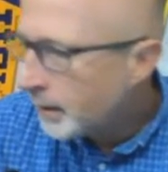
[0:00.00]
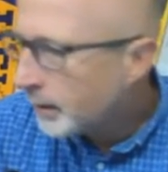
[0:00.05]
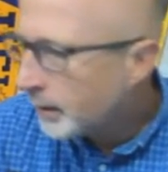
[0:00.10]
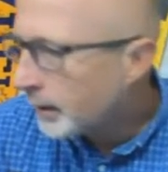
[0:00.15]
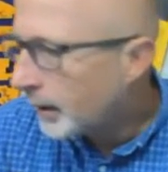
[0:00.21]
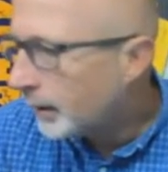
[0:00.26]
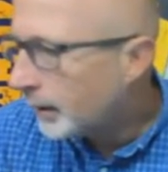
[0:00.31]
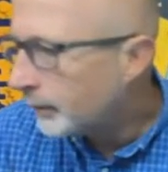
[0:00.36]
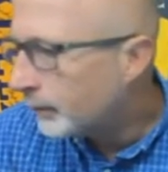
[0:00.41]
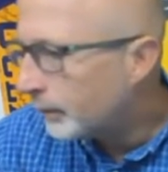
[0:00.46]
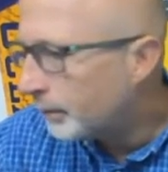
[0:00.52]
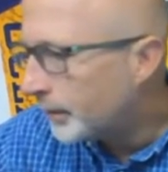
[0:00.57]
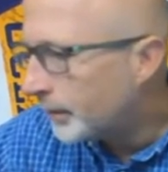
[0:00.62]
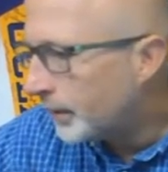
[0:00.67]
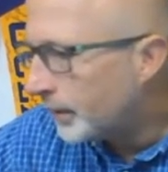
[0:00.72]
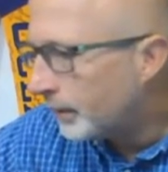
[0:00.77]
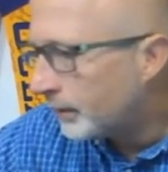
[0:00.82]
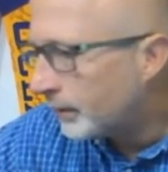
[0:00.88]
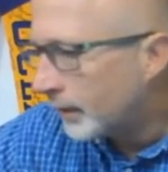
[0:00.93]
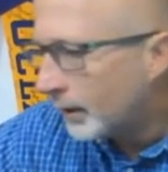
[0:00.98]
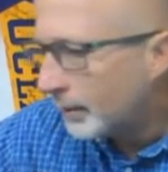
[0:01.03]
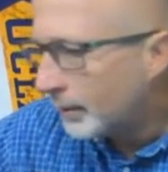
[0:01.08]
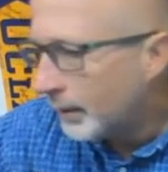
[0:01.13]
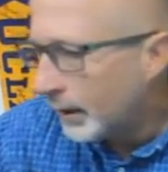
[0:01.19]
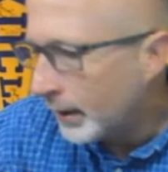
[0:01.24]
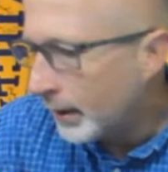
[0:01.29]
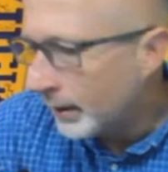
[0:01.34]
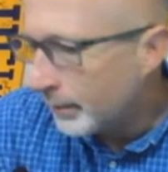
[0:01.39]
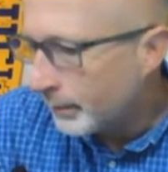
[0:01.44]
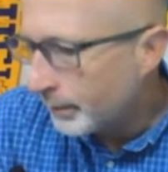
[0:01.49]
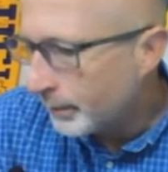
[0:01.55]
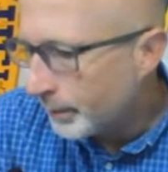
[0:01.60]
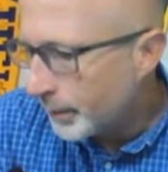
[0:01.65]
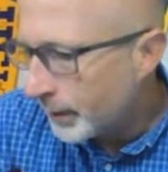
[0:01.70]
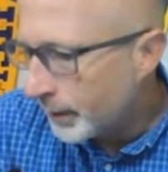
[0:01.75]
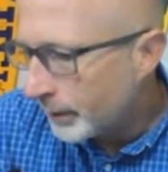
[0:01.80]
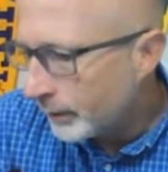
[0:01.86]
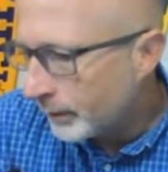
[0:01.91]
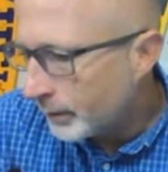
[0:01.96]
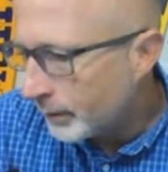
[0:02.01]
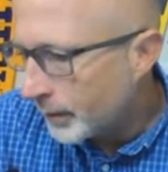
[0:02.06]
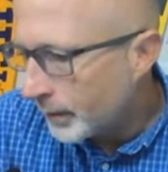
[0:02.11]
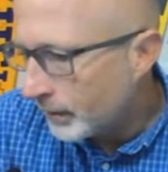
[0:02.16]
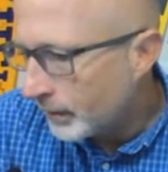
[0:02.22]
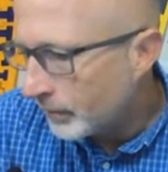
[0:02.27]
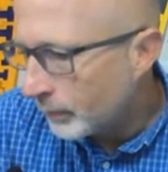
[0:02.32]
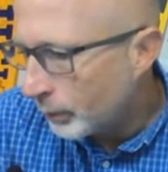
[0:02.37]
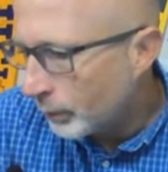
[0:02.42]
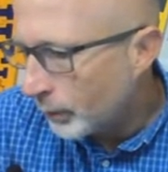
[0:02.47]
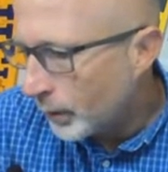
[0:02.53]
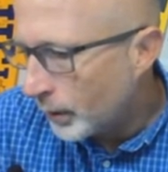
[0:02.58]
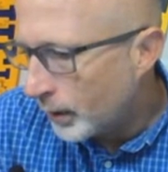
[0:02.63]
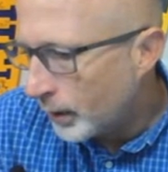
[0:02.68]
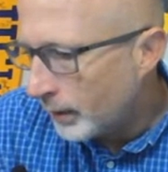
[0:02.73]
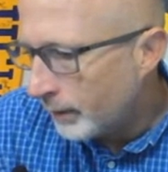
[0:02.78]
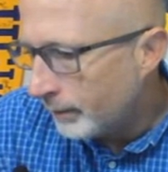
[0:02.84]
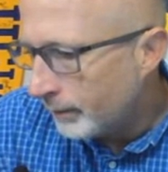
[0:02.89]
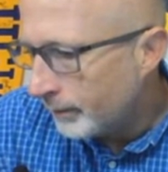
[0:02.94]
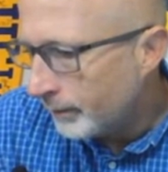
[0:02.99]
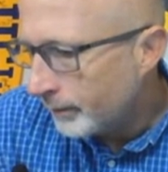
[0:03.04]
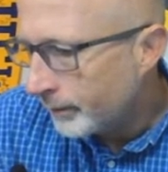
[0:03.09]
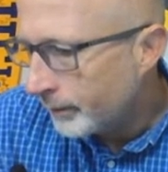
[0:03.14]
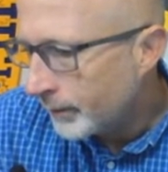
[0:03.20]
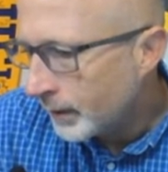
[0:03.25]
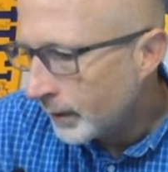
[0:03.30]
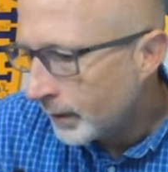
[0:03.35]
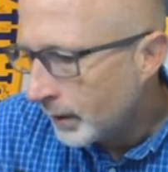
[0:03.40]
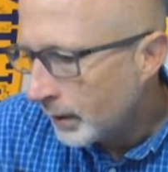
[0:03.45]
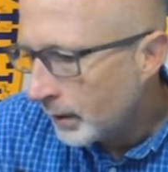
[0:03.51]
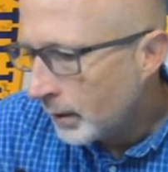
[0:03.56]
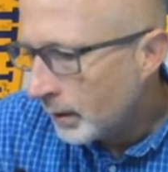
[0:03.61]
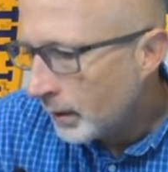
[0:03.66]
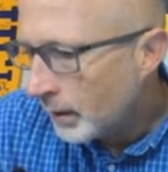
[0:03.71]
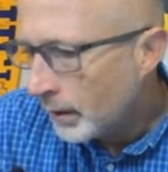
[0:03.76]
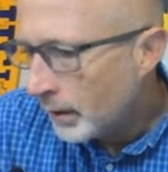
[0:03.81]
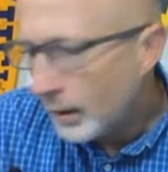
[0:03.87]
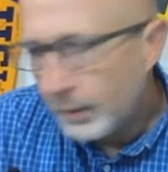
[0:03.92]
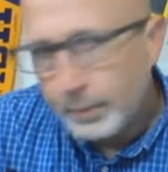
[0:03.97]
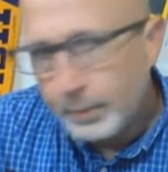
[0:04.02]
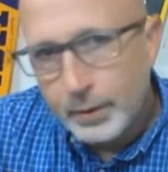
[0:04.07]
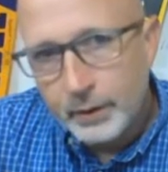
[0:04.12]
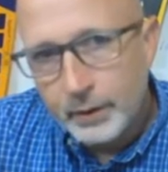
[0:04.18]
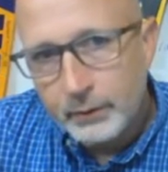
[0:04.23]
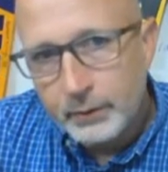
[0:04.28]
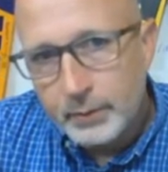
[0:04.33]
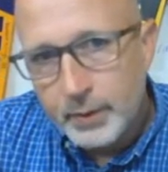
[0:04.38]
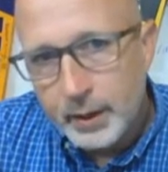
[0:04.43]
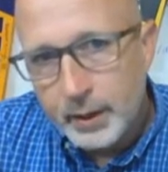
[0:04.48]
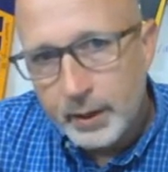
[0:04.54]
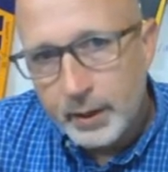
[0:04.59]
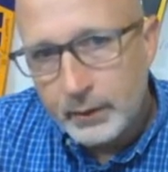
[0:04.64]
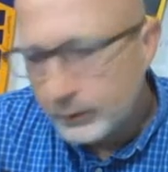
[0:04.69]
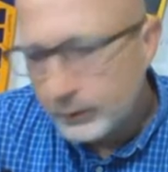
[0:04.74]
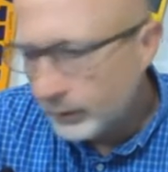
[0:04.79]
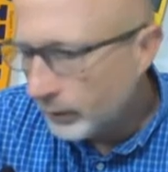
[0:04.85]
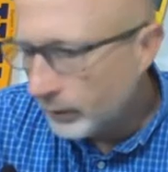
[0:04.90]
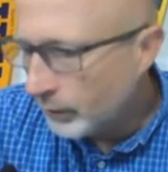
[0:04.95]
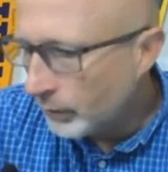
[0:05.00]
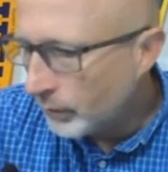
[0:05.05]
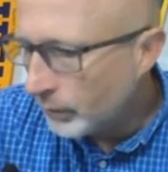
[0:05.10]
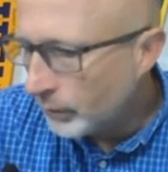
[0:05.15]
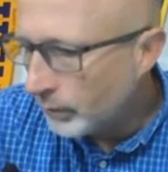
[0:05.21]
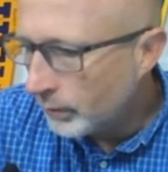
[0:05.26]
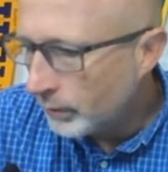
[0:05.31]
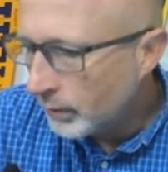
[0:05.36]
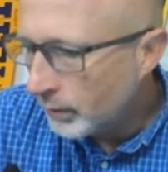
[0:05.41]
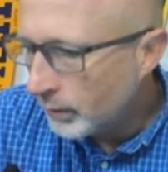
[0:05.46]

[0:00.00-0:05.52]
Okay, so p is going to be plus or minus 1, plus or minus 2,